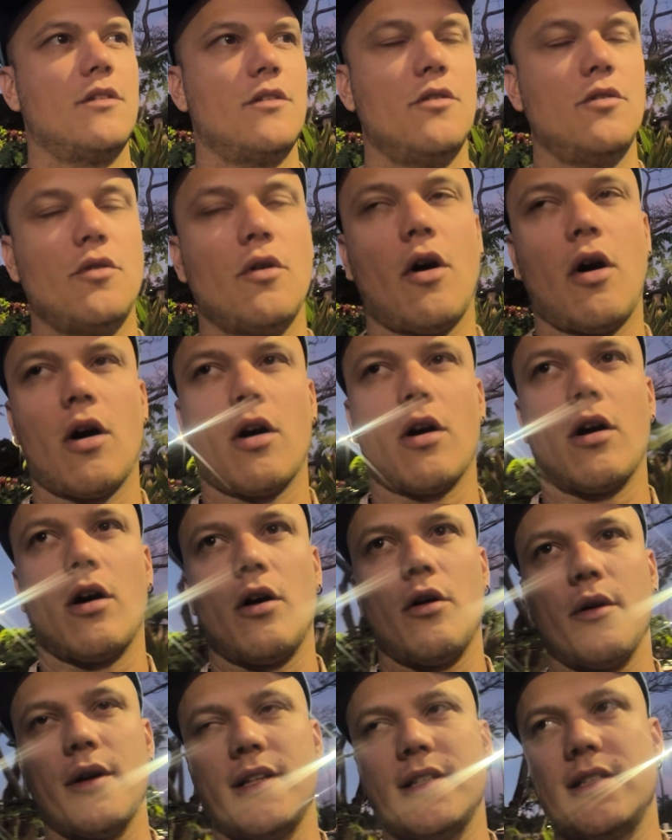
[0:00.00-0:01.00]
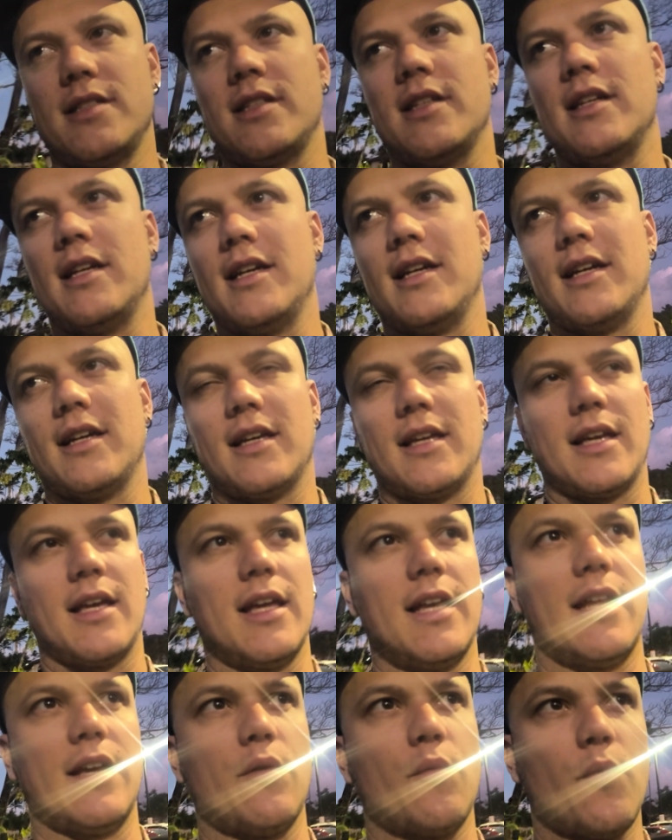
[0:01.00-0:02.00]
You are always
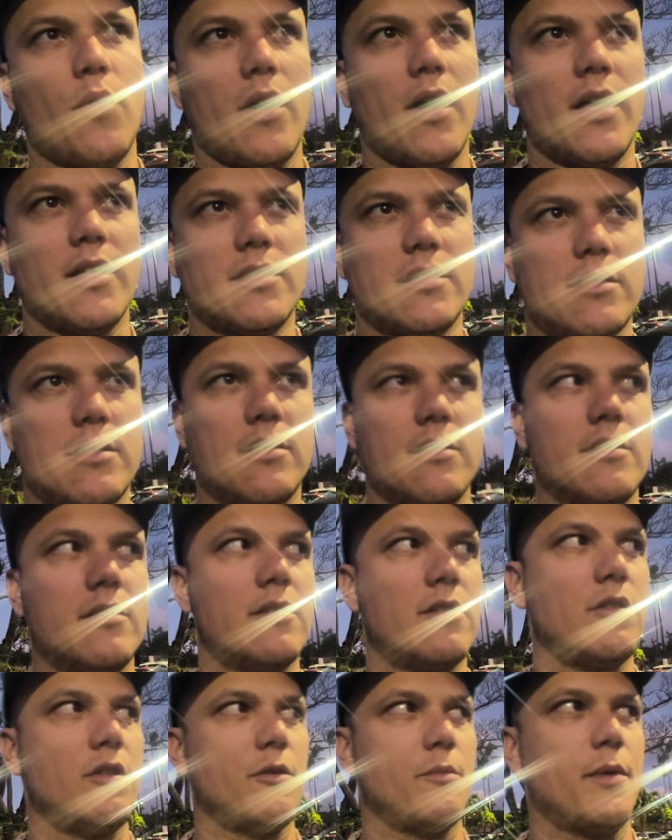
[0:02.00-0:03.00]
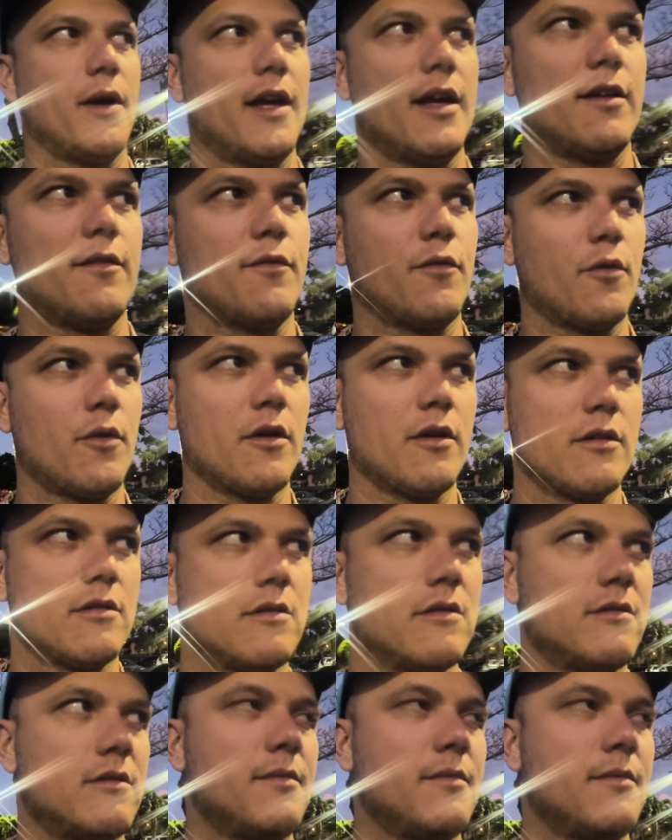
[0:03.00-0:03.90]
getting what you're paying for.